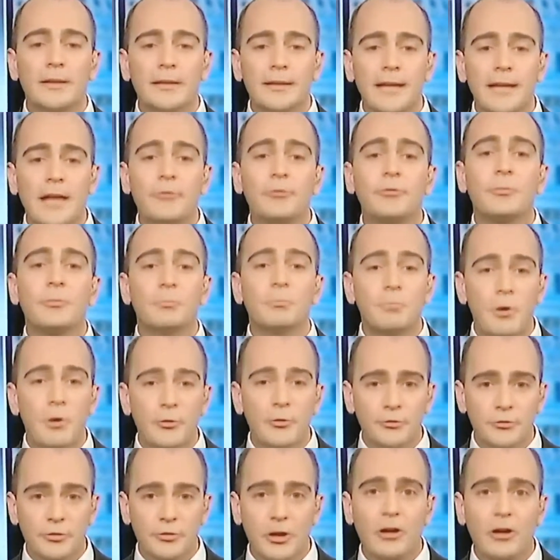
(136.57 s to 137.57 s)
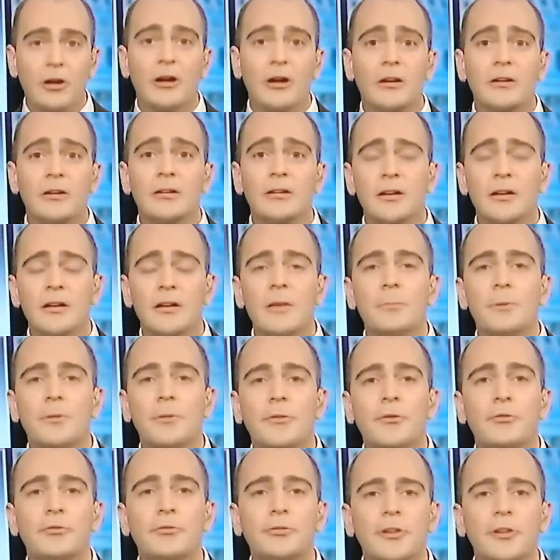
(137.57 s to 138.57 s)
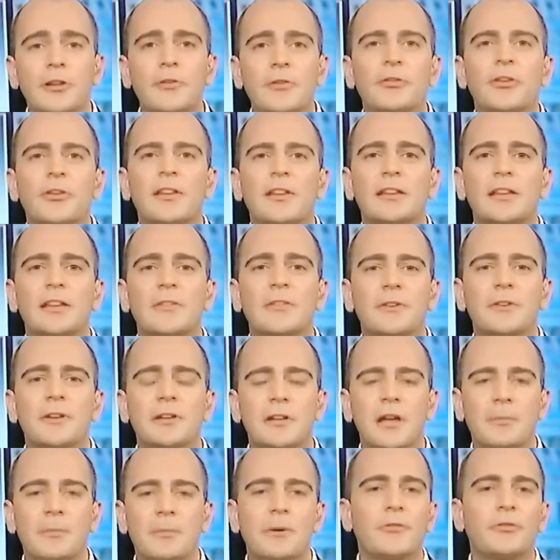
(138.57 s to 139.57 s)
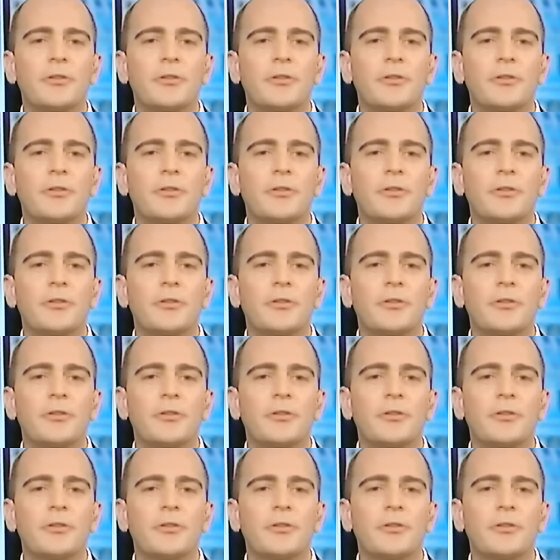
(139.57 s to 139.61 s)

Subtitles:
And yes, most are, but there's still a significant number.